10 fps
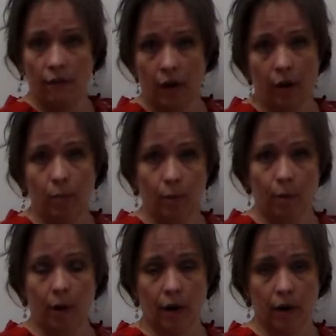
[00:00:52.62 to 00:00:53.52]
a
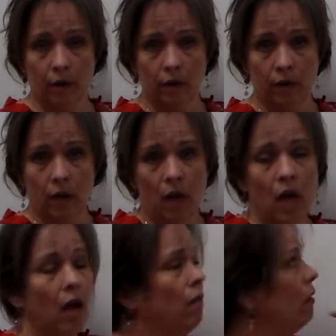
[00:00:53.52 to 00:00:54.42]
variable part.
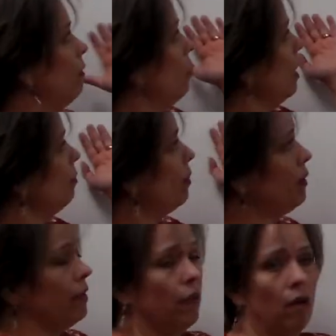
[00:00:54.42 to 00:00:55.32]
And we want to
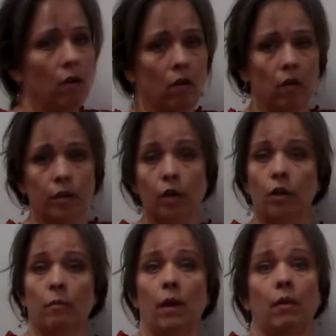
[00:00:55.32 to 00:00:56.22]
put the whole
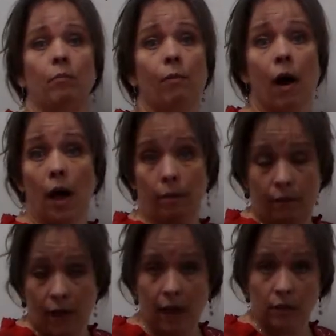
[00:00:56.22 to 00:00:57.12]
term in prime
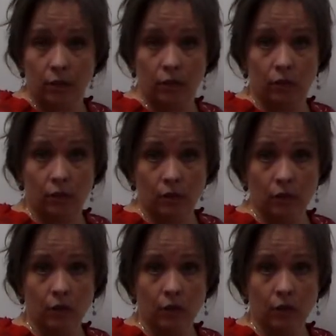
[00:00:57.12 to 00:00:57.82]
factors,